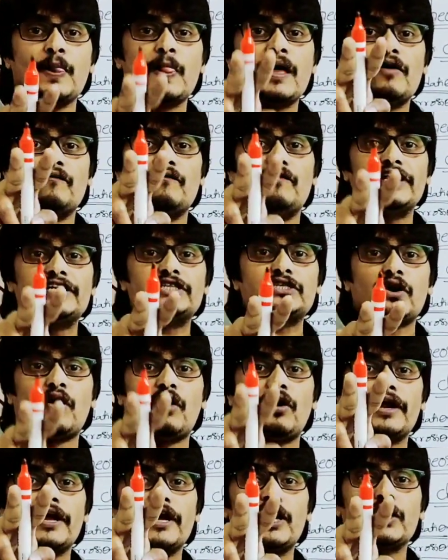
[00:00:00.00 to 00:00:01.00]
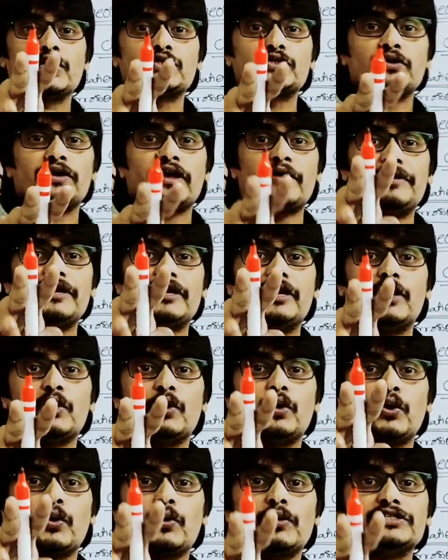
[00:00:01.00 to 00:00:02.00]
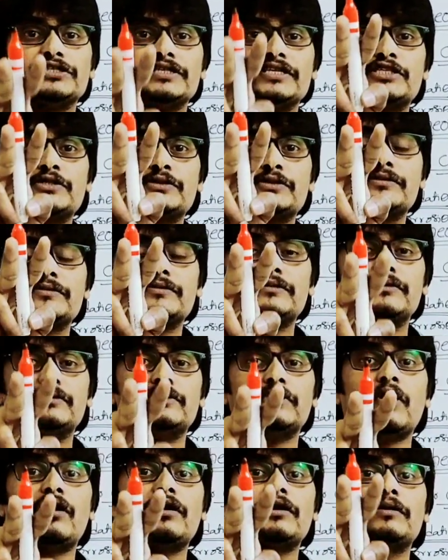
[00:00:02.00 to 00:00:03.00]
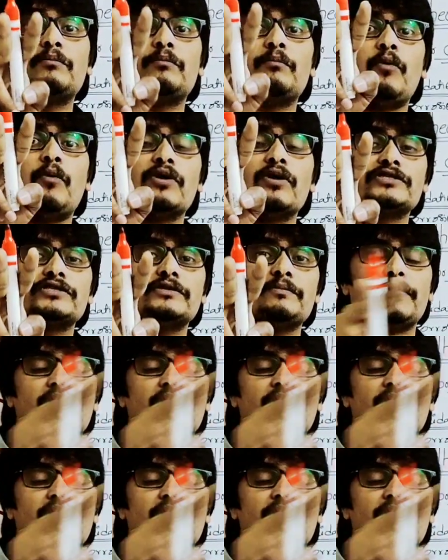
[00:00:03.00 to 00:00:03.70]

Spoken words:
wet or electrochemical corrosion is not possible.